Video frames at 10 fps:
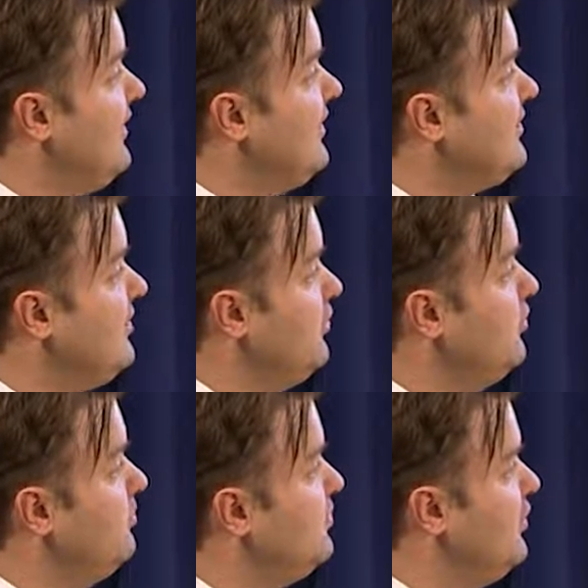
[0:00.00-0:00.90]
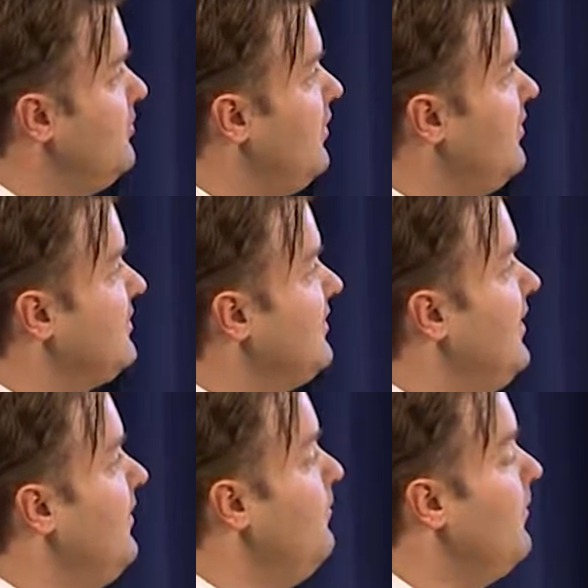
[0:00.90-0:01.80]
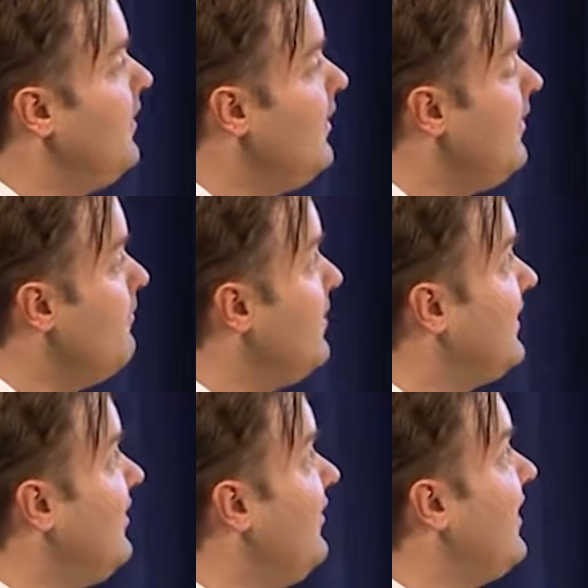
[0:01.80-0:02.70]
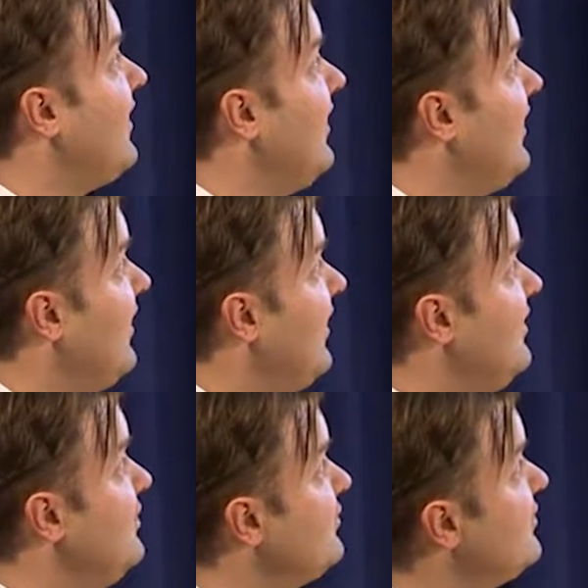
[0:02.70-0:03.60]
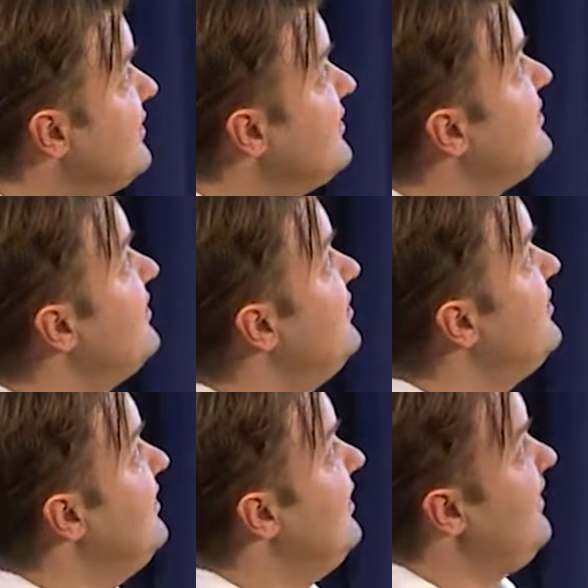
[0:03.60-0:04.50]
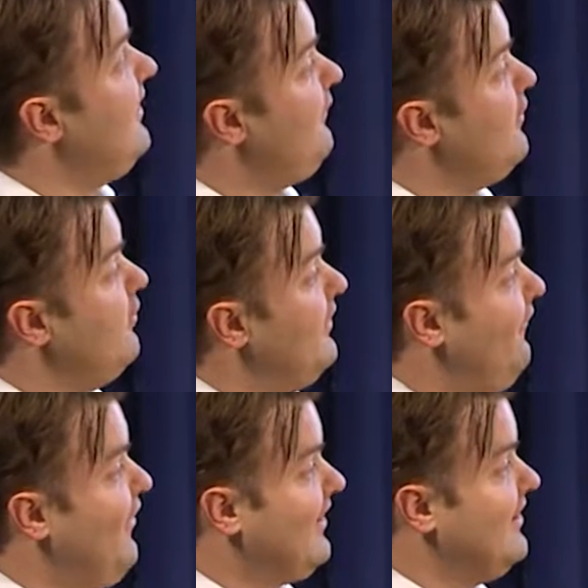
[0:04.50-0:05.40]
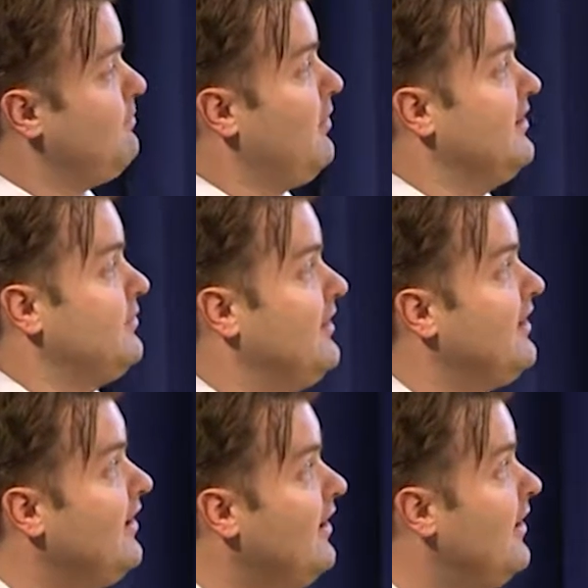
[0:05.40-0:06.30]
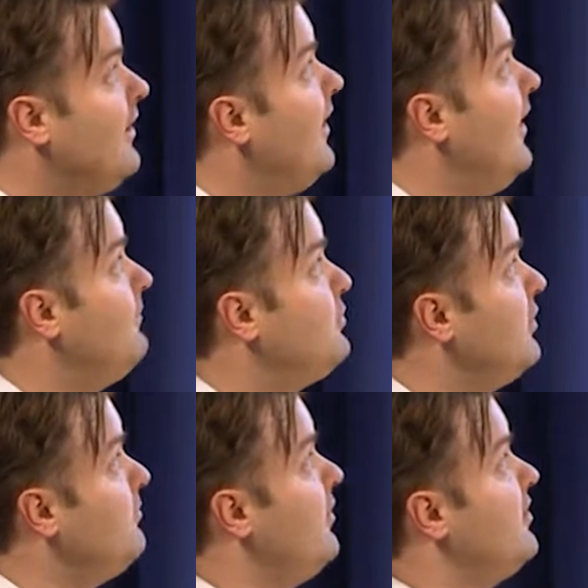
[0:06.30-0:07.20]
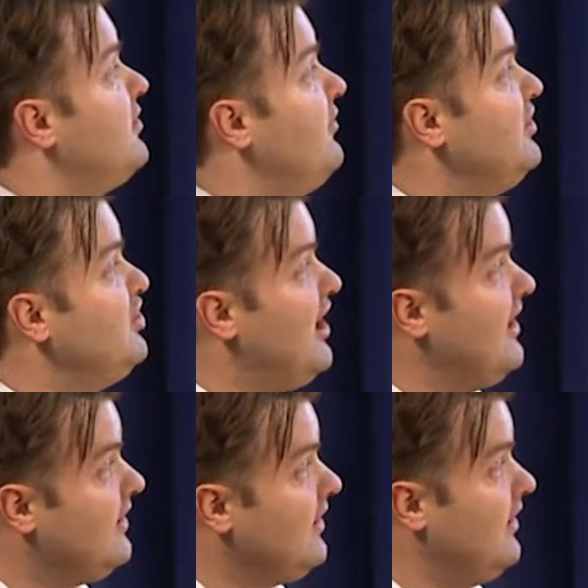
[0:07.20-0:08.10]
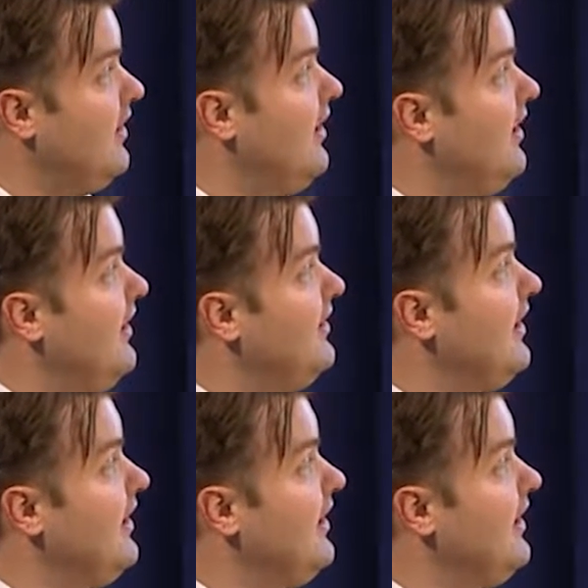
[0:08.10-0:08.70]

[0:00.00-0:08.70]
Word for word: these 2 Pseudomonas bacteria can induce resistance. And you see that if you infect these plants with Pseudomonas syringae in the